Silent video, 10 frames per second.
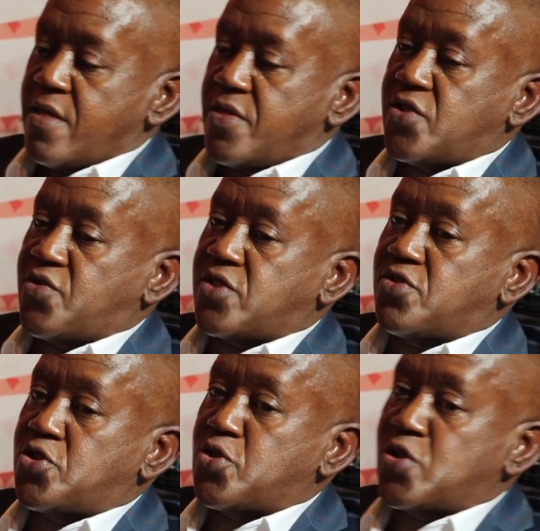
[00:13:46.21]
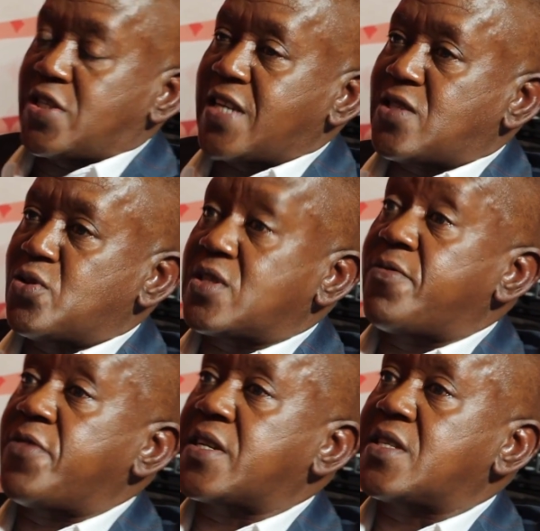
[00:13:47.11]
these restrictions does not
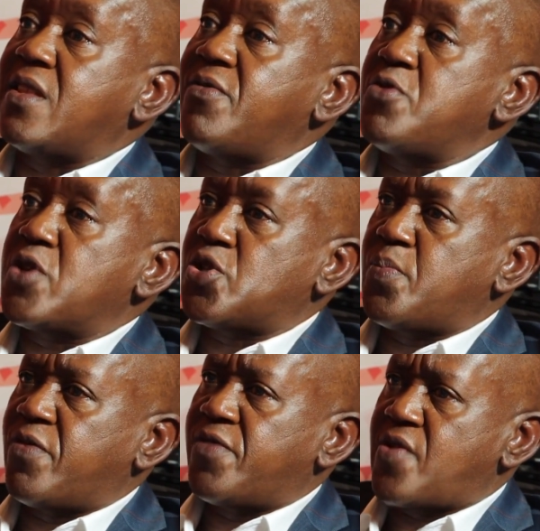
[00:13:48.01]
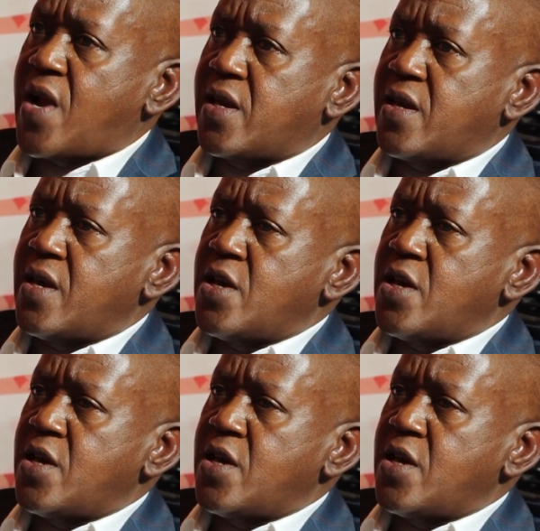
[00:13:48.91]
affect the viewership of the rally.